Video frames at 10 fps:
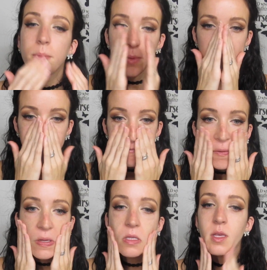I'm going to
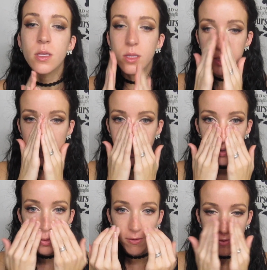focus this on the
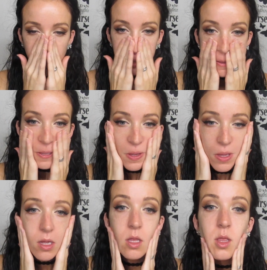center of my face
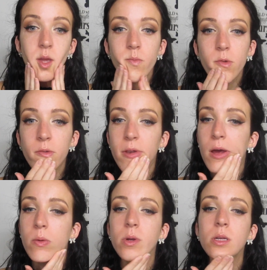and then move it
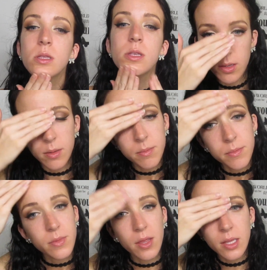outwards.
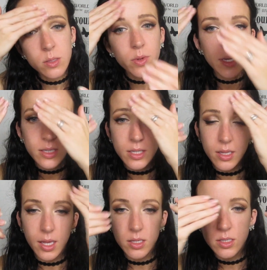And this one
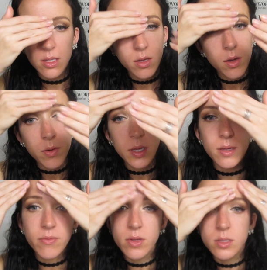isn't like silicone-y,
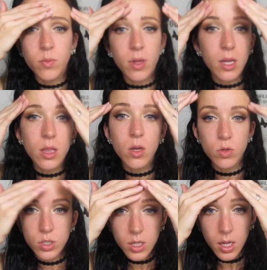it feels more like a
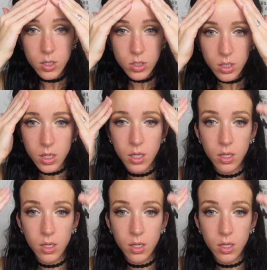lotion actually.